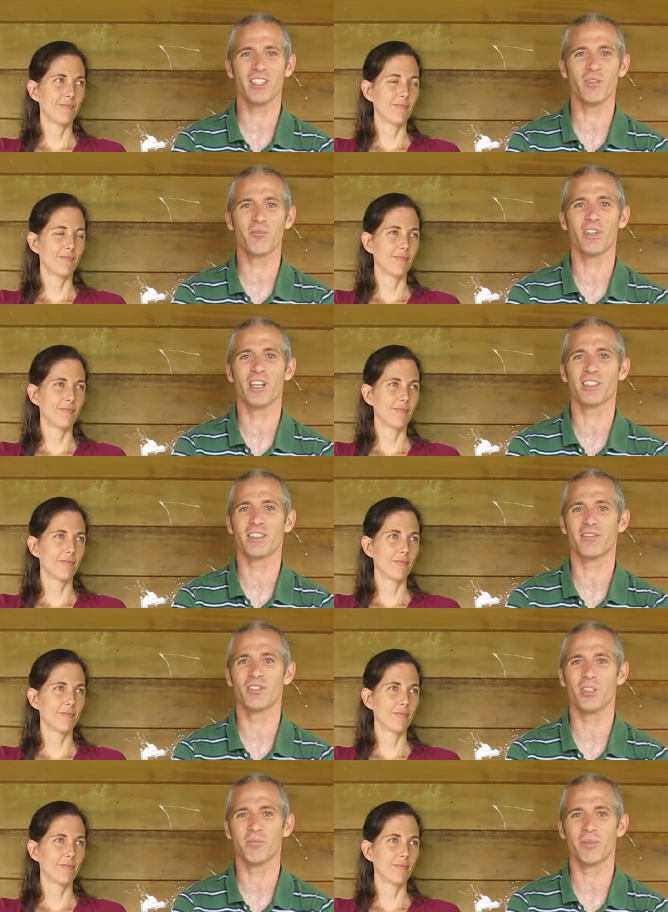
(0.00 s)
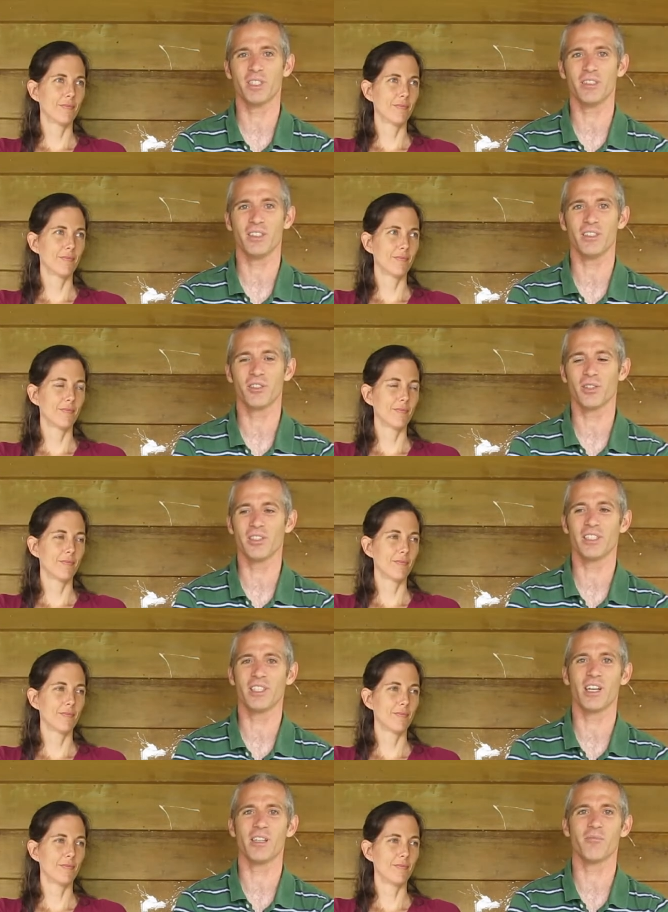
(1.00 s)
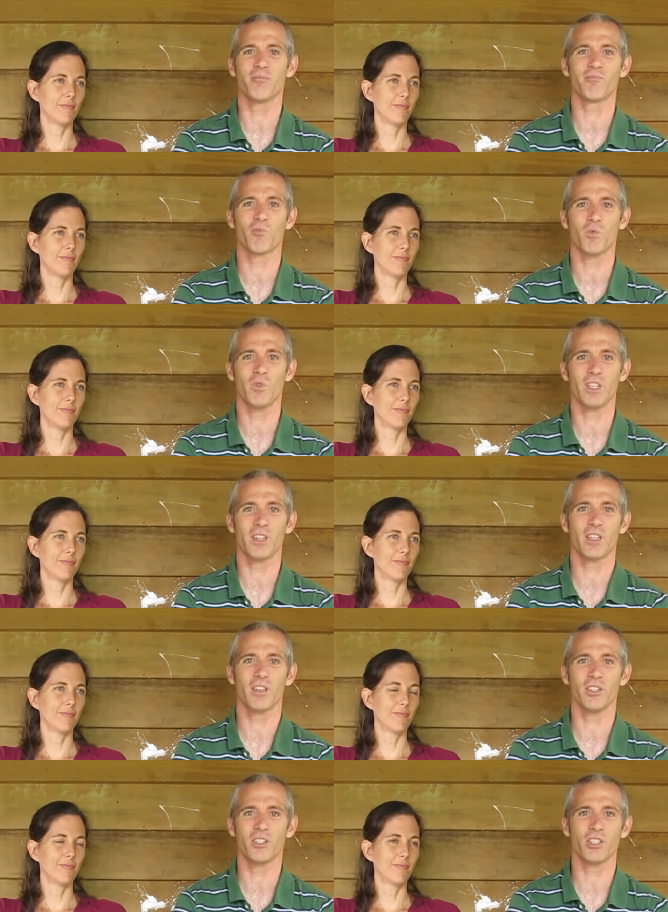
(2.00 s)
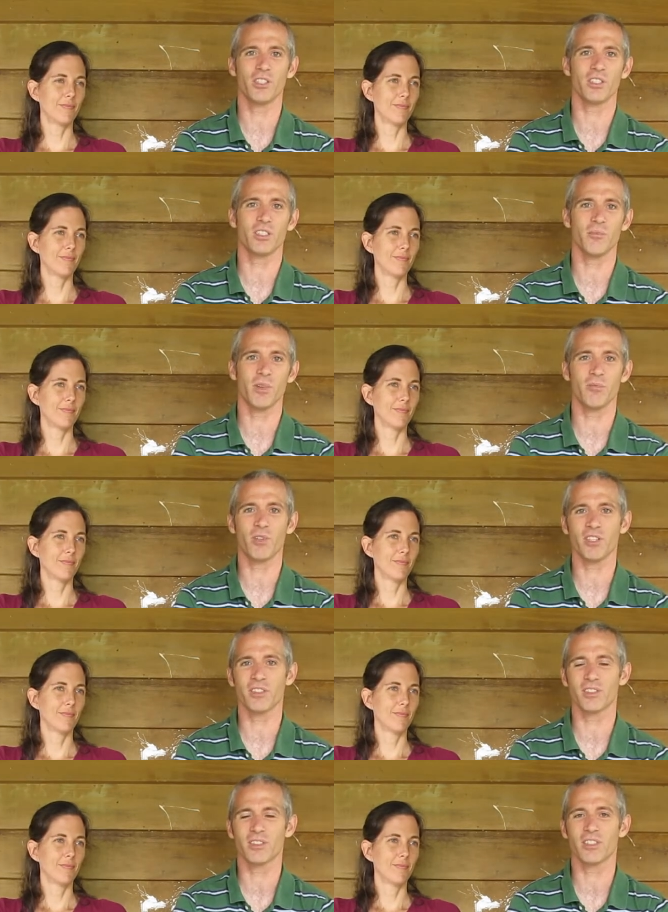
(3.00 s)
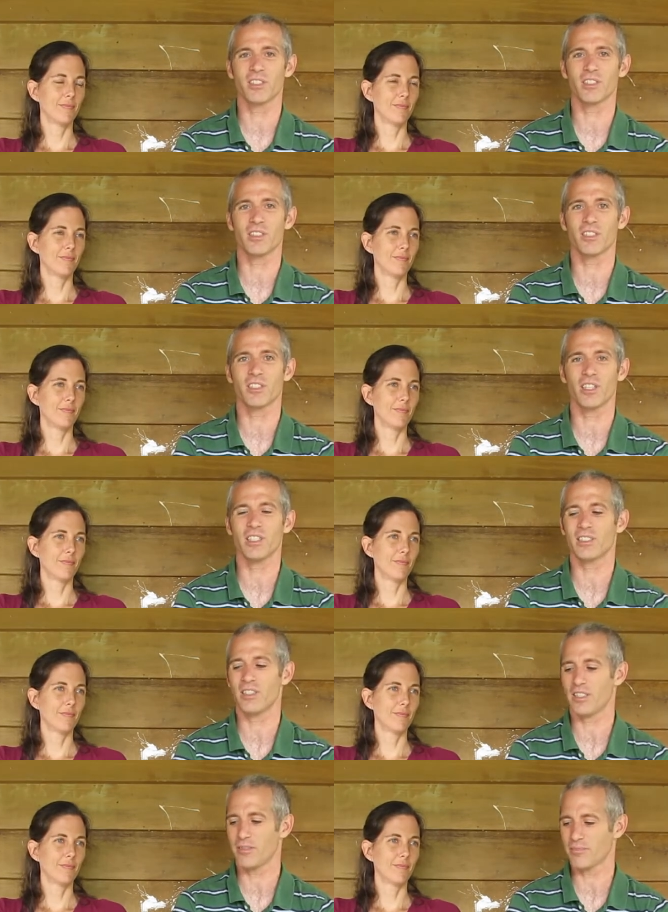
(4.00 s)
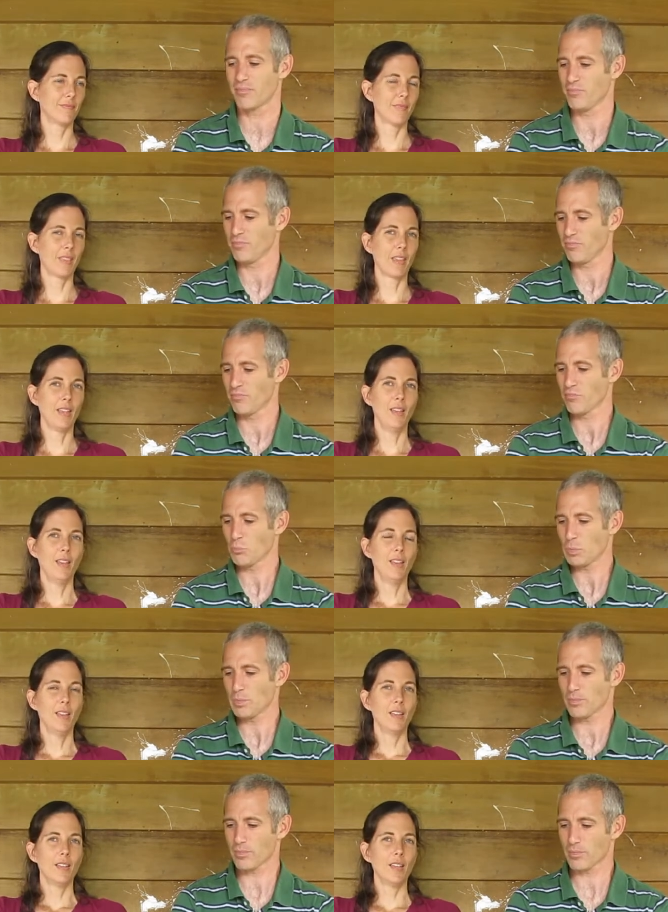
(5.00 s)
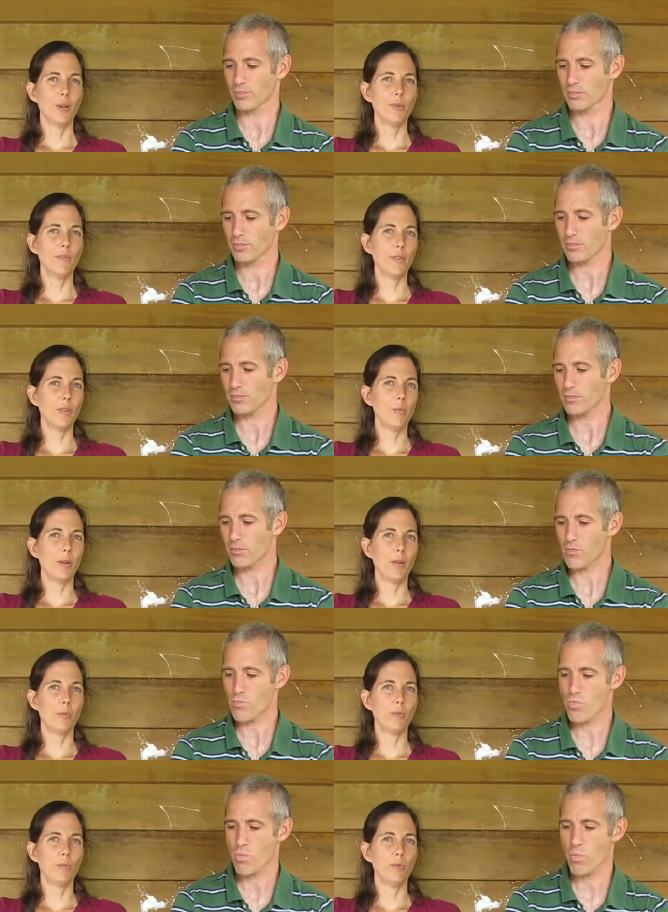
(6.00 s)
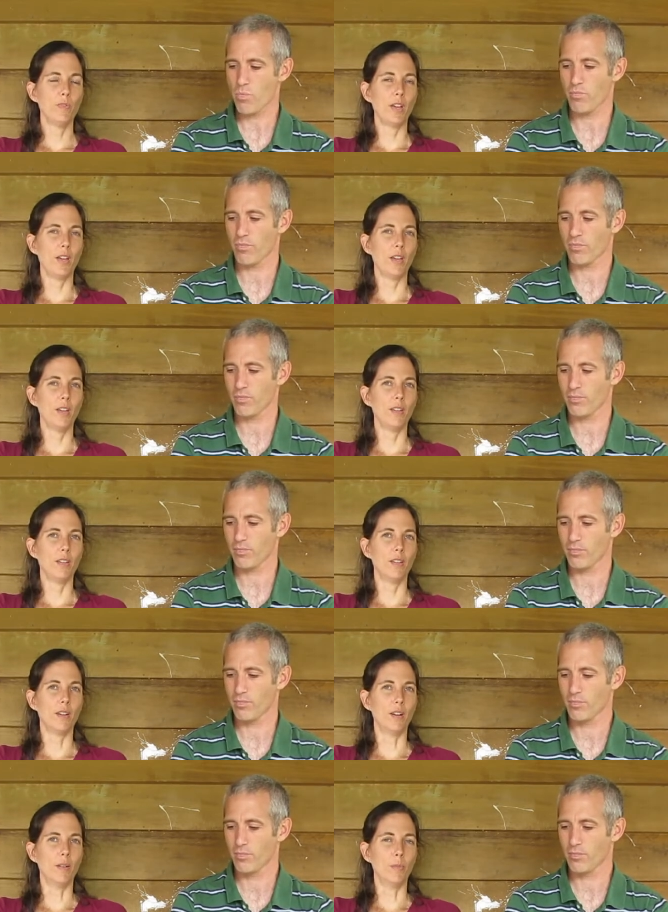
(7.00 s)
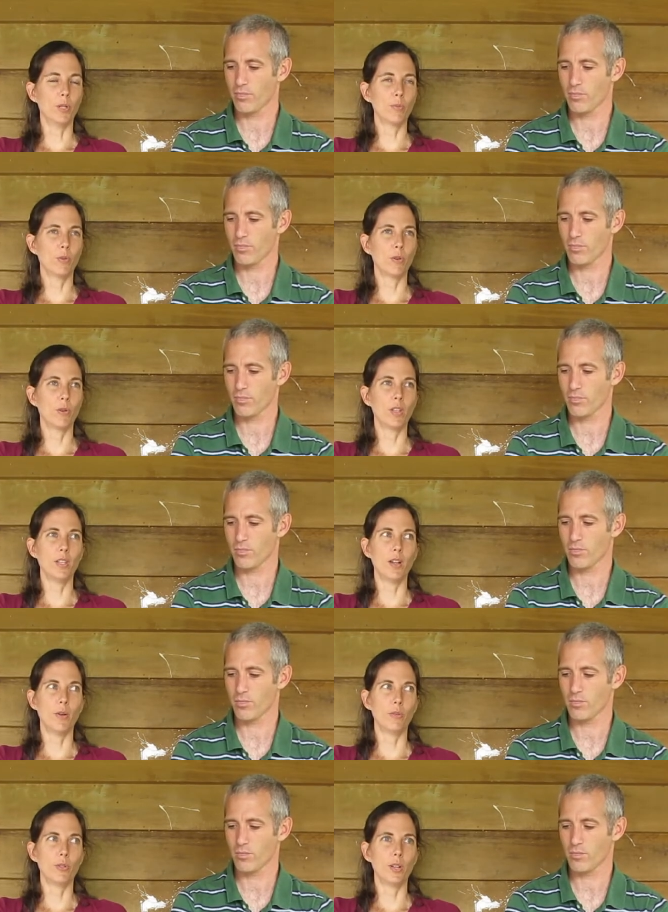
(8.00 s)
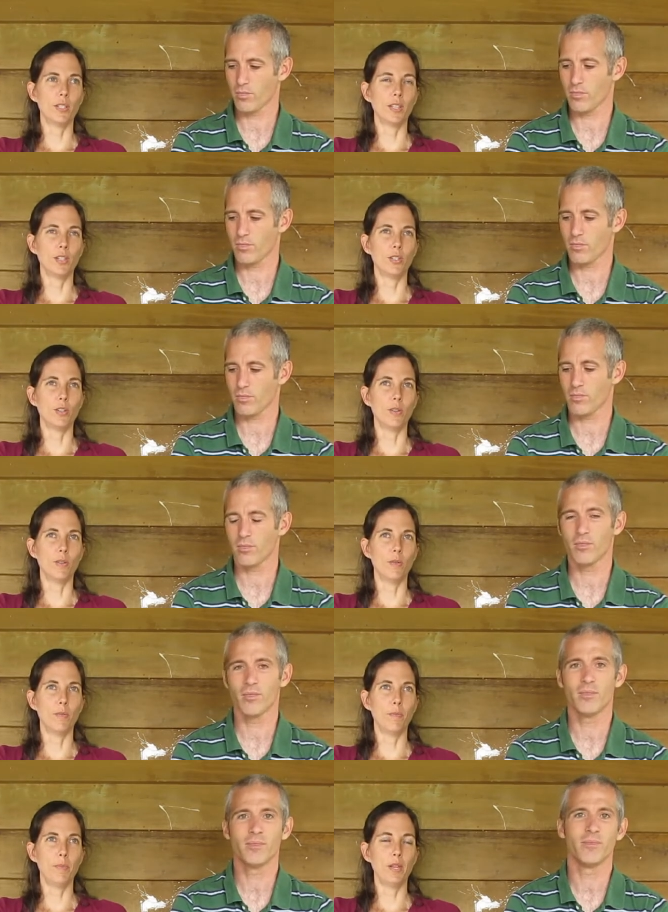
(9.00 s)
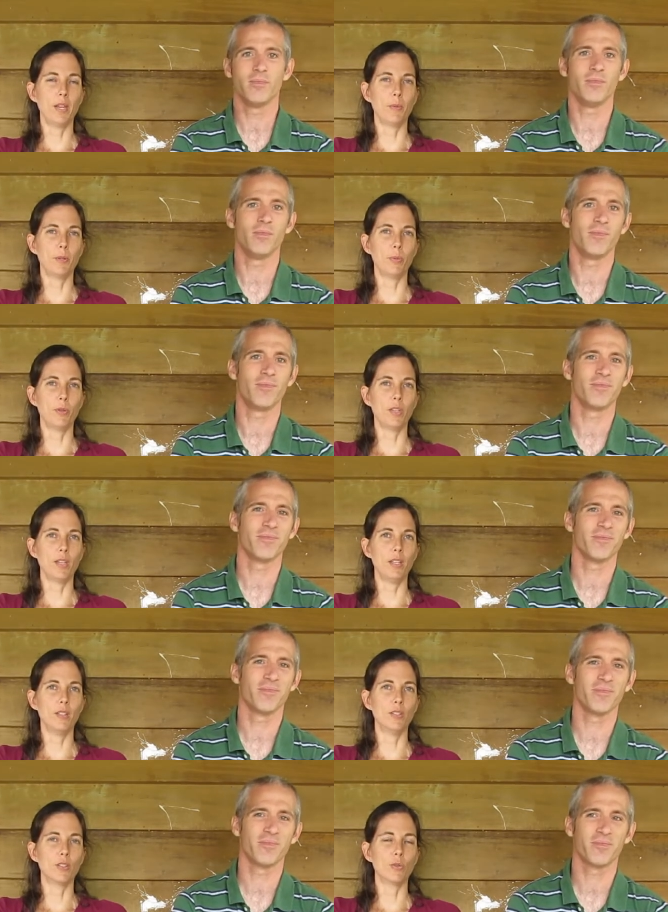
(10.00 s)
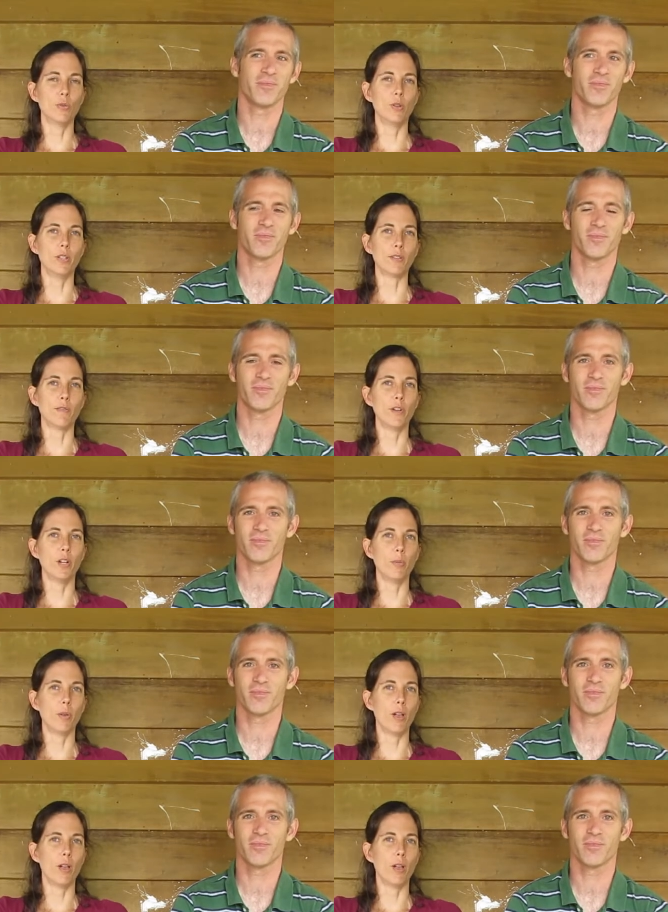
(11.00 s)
Speaker 1: good, productive trip and enjoyed the time with the church and my brothers and sisters in Christ there.
Speaker 2: Yeah, we've really been able to move ahead uh, much more quickly now with translation. Being able to put the kids in school has freed up a